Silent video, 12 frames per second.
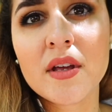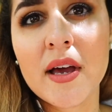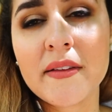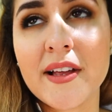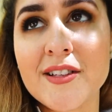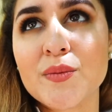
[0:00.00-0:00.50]

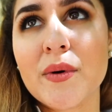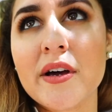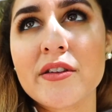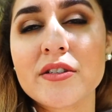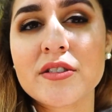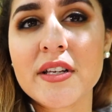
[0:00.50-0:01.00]
And that's why
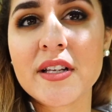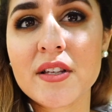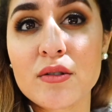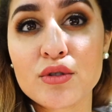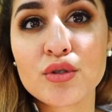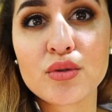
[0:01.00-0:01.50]
there's like
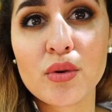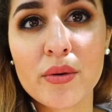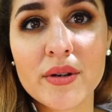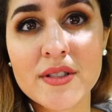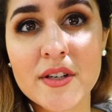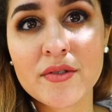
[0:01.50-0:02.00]
little
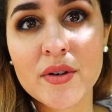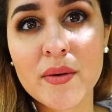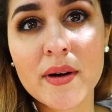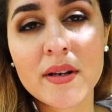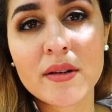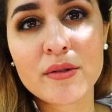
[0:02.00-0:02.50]
stores
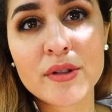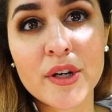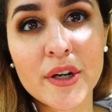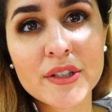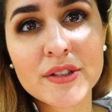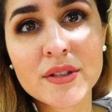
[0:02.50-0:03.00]
everywhere in the
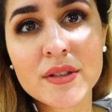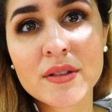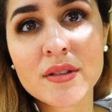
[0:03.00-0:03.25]
nooks.